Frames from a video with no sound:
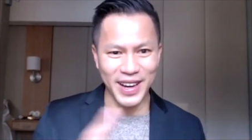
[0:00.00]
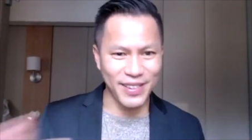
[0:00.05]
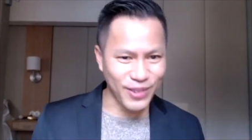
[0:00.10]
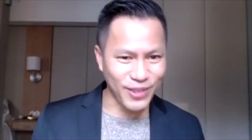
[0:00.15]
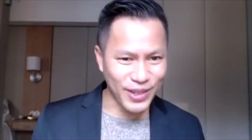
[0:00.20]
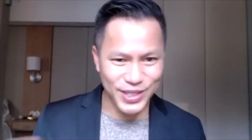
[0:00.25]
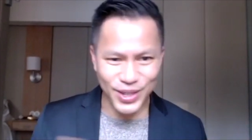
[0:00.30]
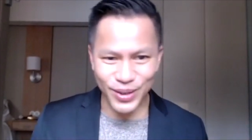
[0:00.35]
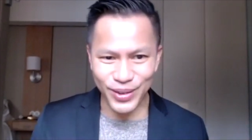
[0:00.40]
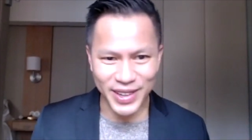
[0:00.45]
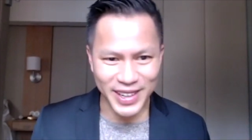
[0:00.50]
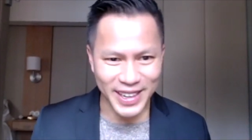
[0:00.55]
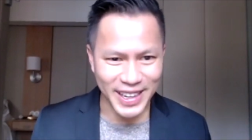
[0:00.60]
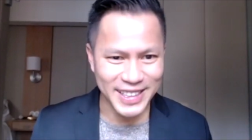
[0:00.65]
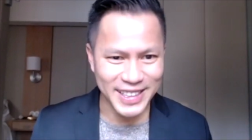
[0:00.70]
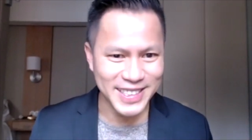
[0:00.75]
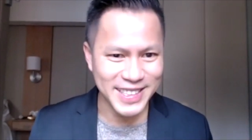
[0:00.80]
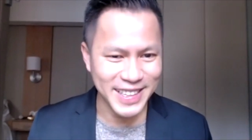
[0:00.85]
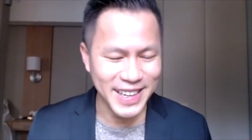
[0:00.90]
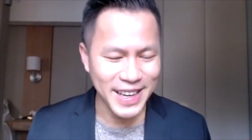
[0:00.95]
one token
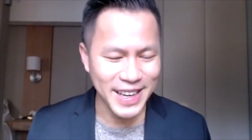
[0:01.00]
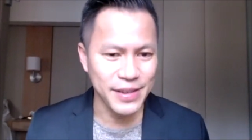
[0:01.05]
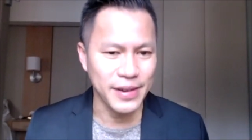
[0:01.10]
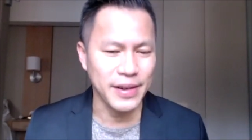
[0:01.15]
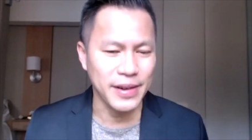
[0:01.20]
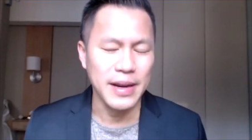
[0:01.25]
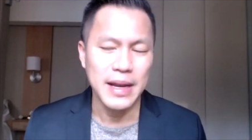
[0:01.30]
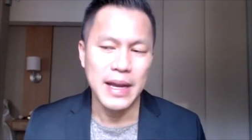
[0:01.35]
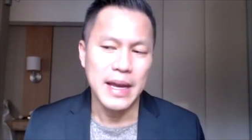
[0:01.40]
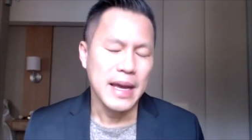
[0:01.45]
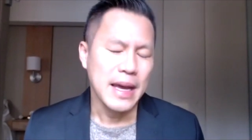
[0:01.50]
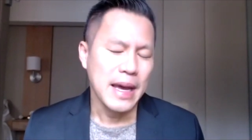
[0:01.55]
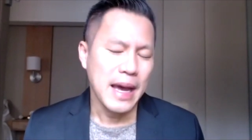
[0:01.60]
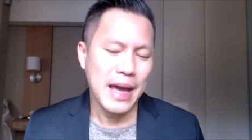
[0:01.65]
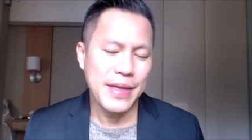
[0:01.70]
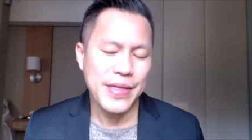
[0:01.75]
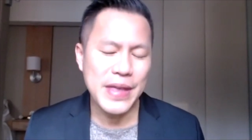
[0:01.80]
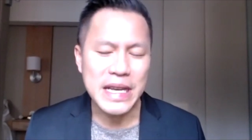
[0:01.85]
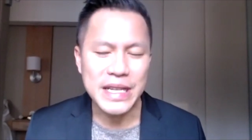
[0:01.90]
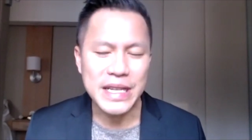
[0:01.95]
against the other, I
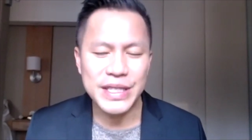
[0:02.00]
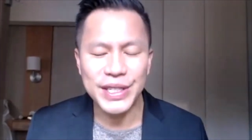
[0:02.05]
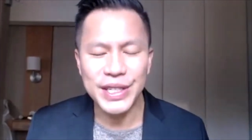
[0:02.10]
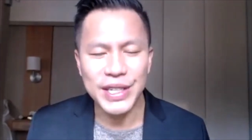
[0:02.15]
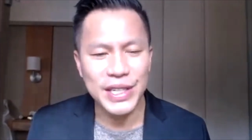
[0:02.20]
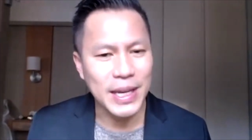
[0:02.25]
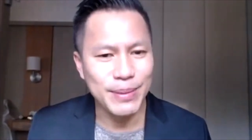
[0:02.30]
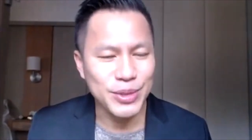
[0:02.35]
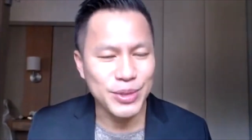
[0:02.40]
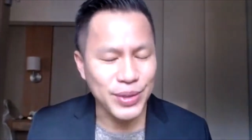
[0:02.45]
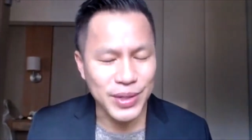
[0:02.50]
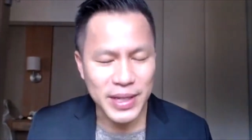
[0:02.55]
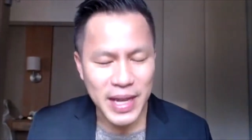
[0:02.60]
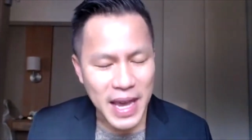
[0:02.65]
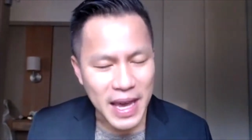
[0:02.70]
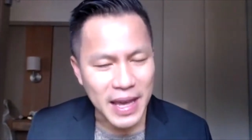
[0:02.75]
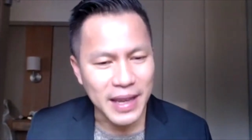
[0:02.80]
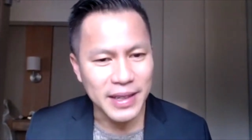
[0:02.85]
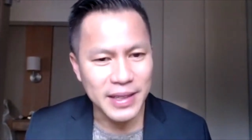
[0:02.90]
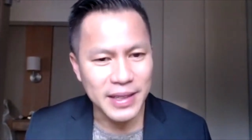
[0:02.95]
think is going to come to an
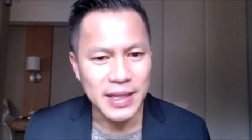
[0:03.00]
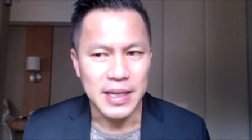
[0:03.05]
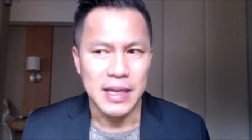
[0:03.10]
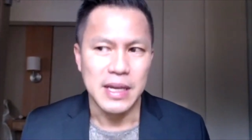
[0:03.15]
end